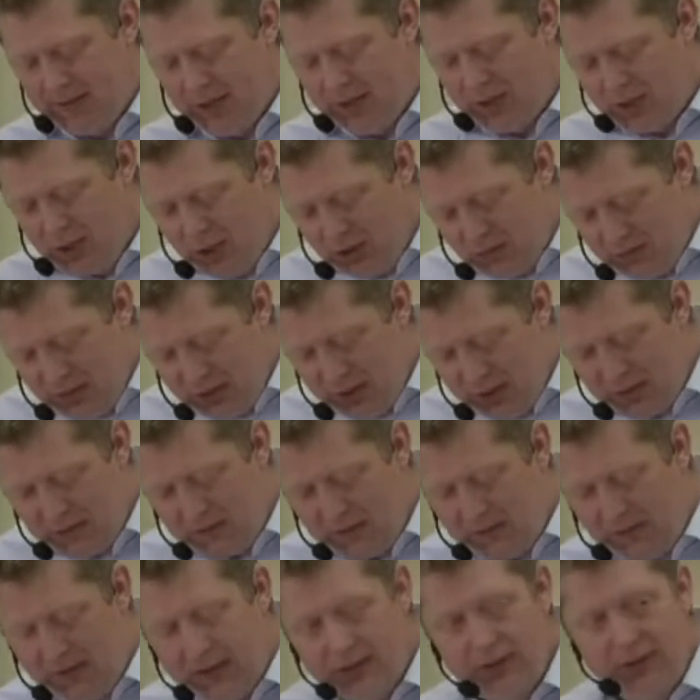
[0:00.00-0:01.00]
A new
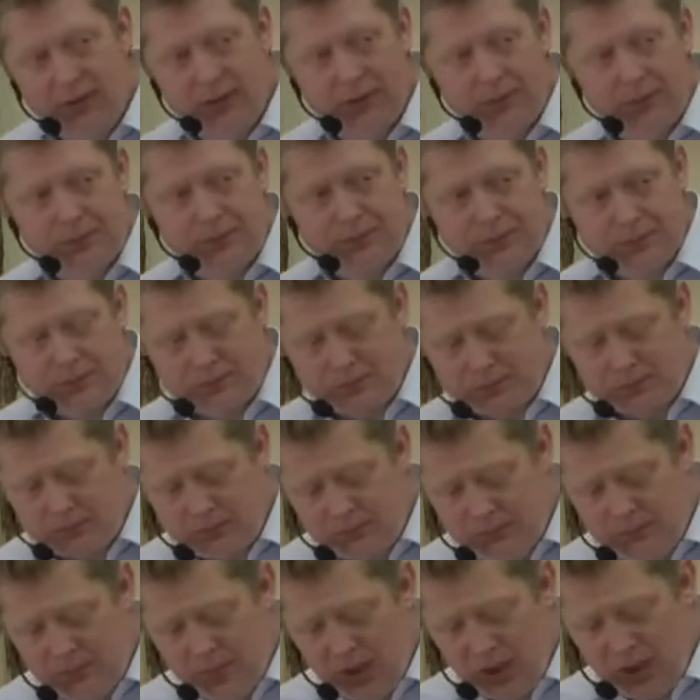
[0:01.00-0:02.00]
mission field,
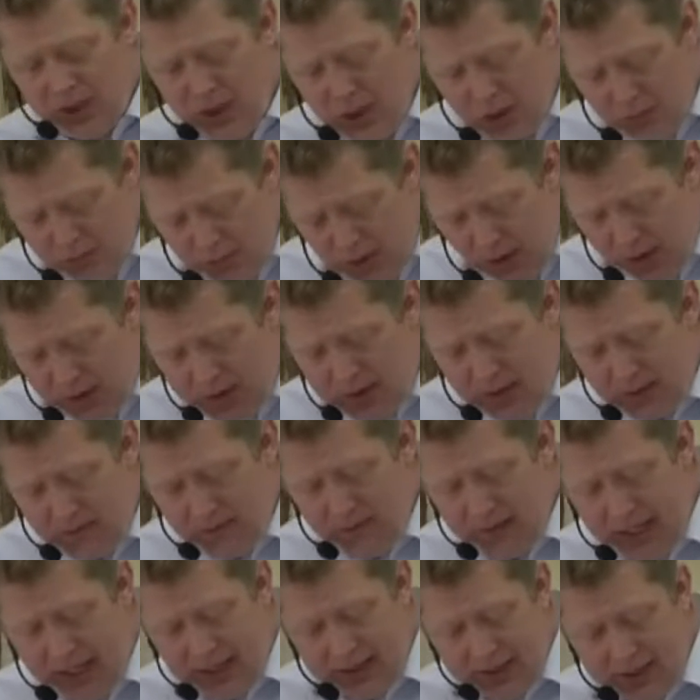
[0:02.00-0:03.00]
a new
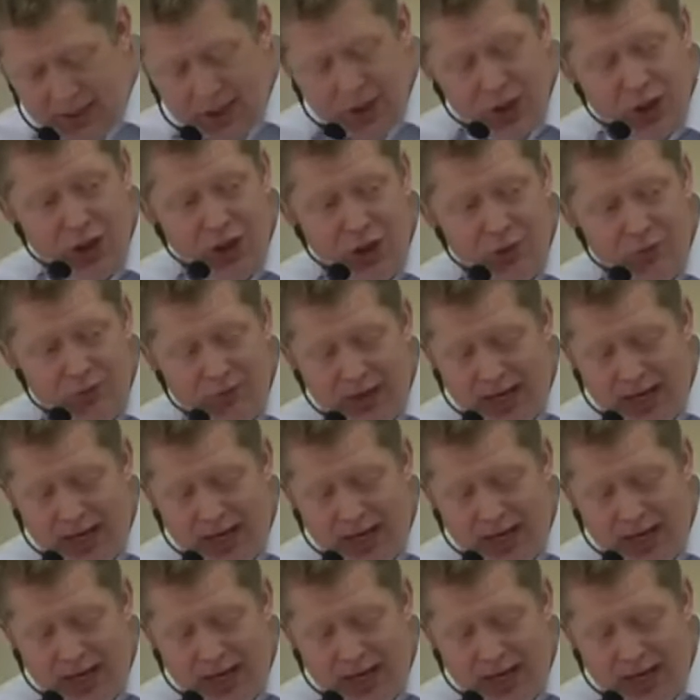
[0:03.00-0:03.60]
motive, next a new